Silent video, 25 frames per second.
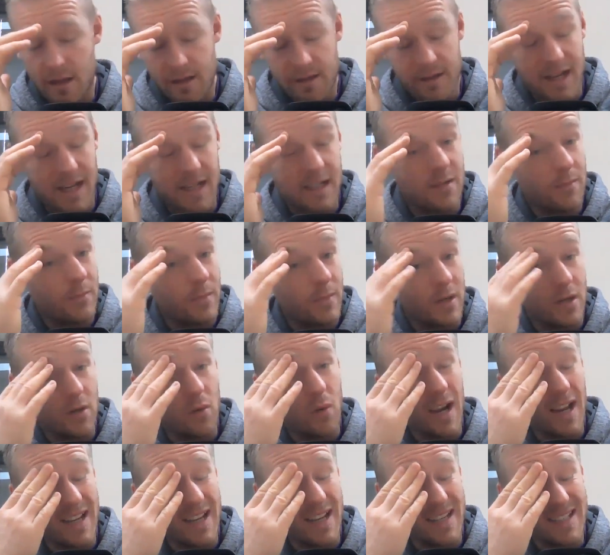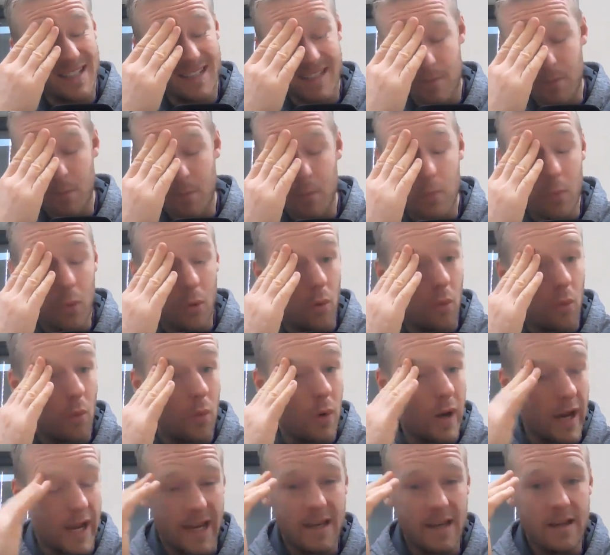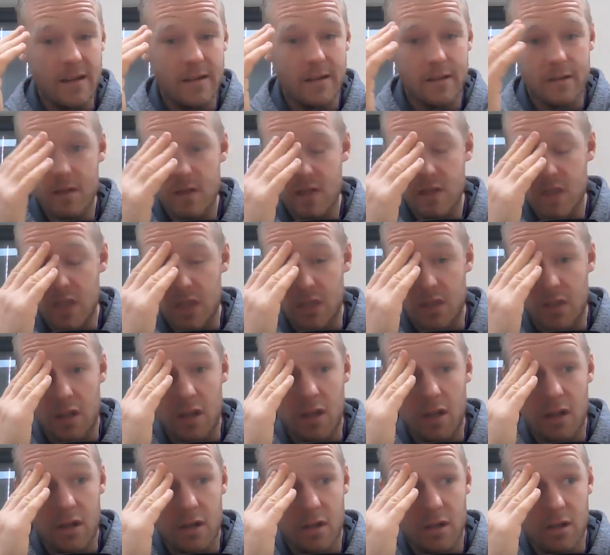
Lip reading: That can be quite a simple way to